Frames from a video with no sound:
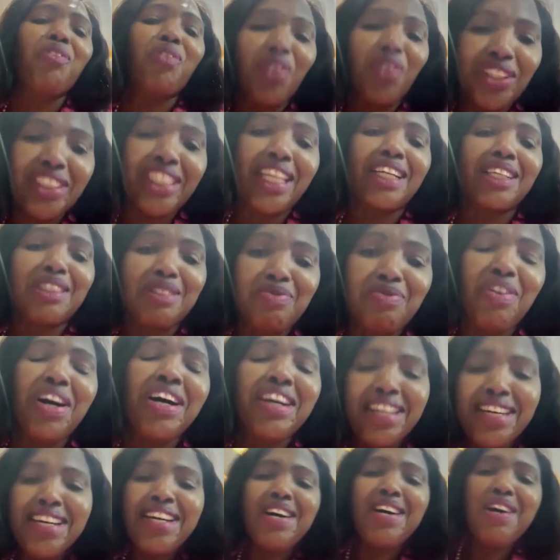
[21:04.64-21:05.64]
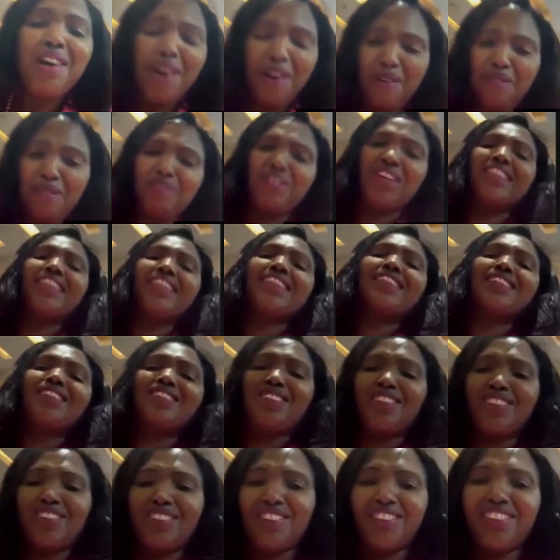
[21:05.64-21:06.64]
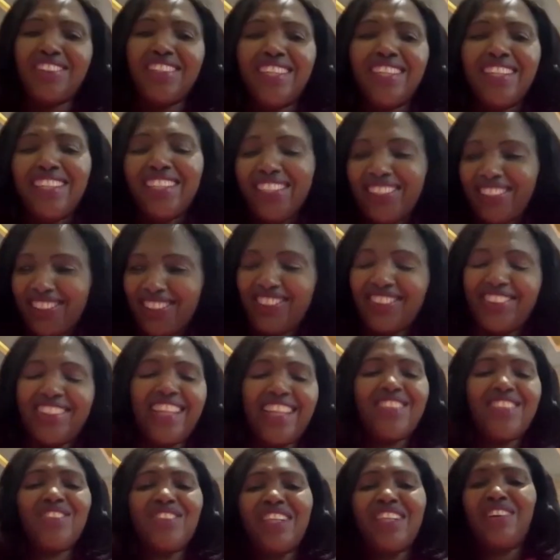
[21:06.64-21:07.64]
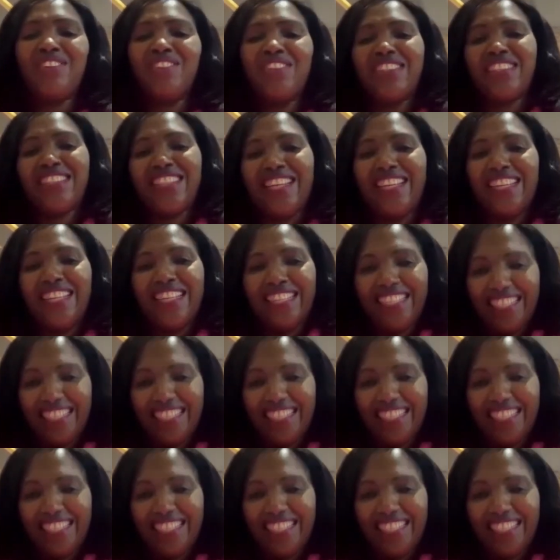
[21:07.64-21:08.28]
what I'd managed to do. So that's what I would say.